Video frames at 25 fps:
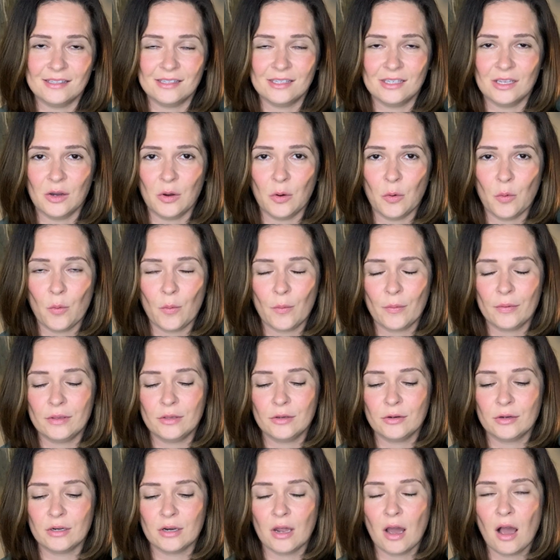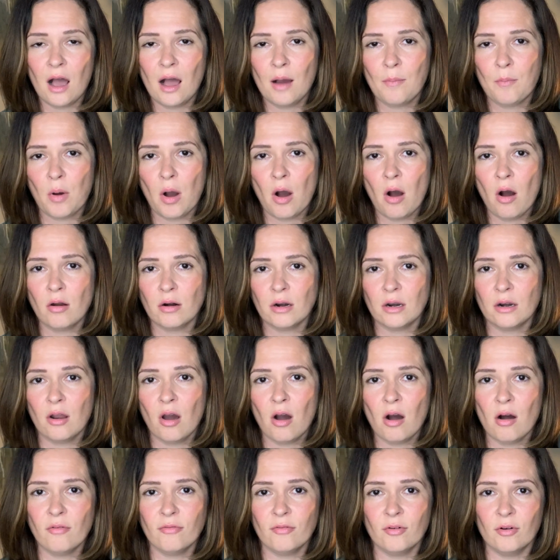So you can hop on and
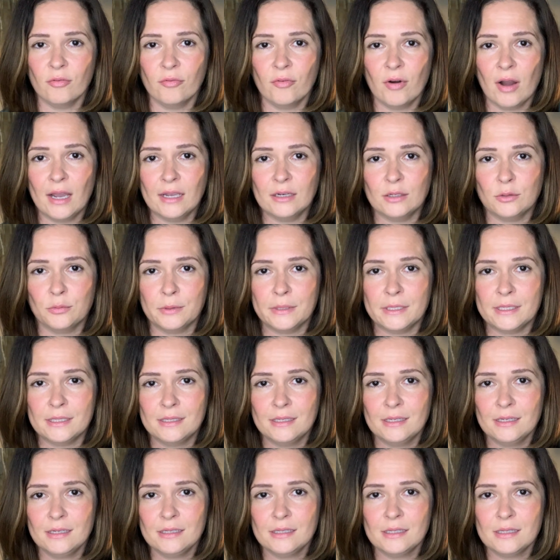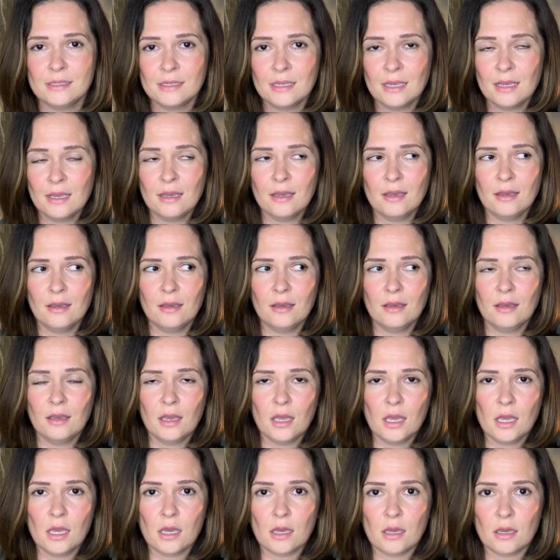off of I-26
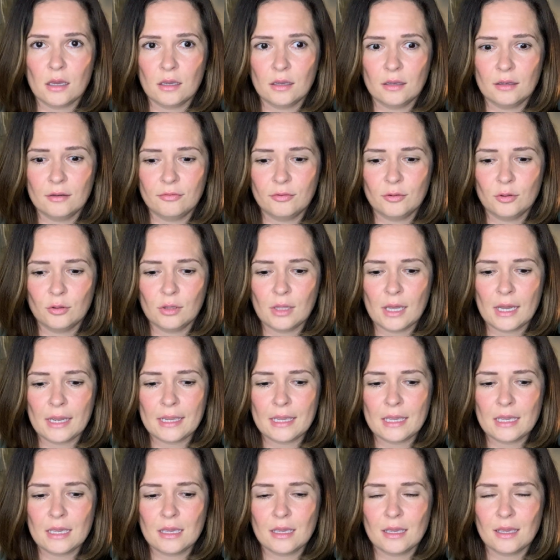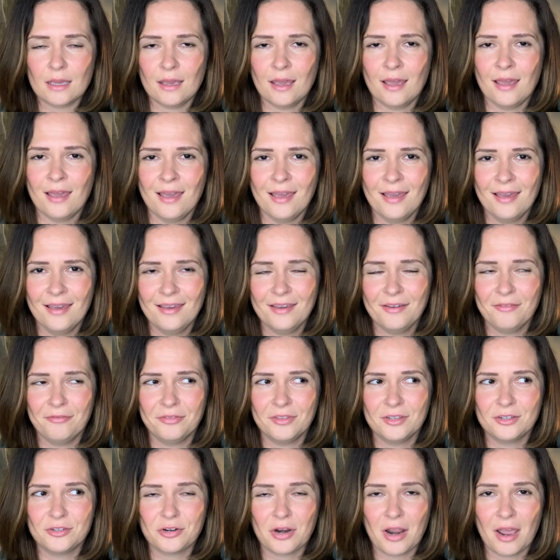if you're lucky,
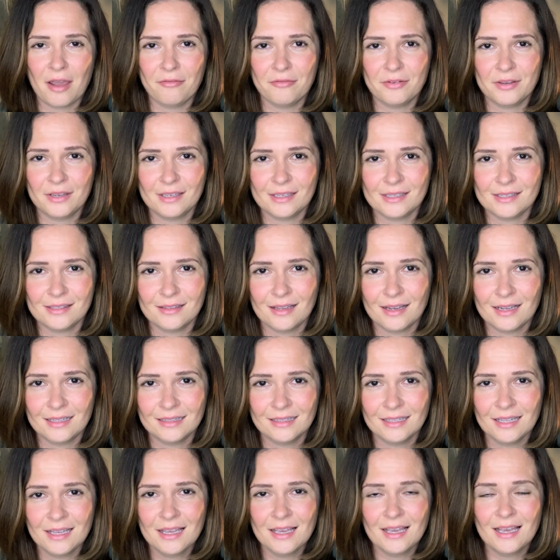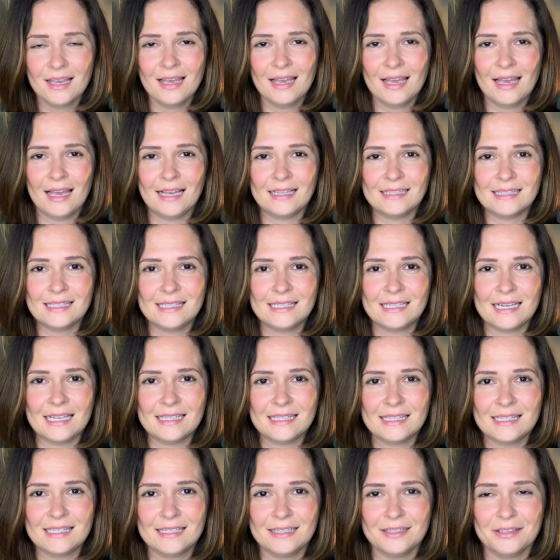if the traffic is not at
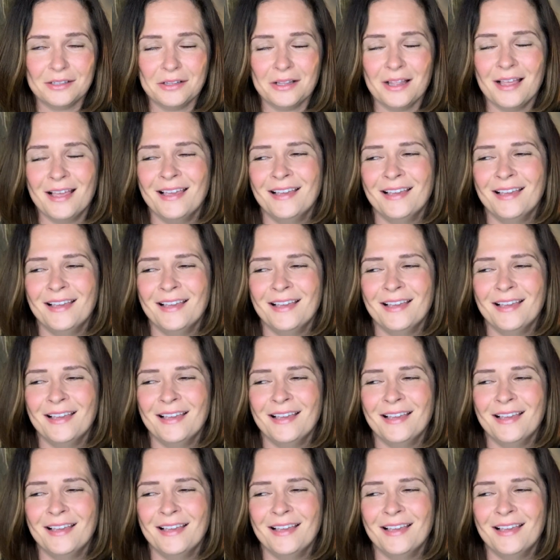standstill.